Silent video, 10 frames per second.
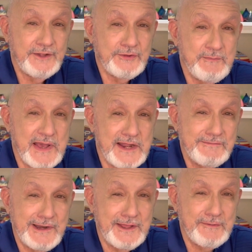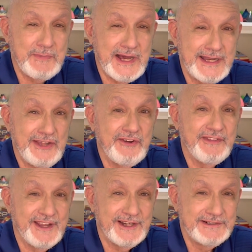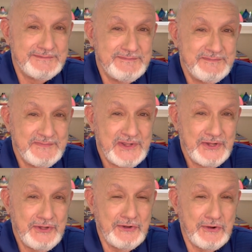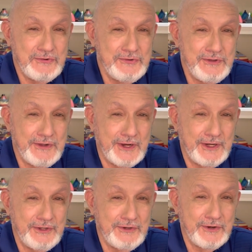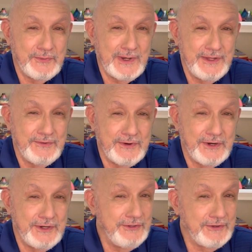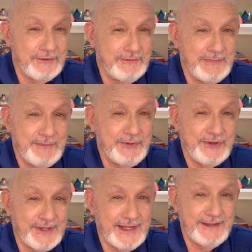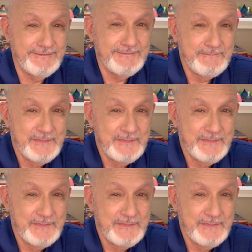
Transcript: doesn't matter if you're out of the body, you're there. You know who you are, you know where you are, and you can remember your life.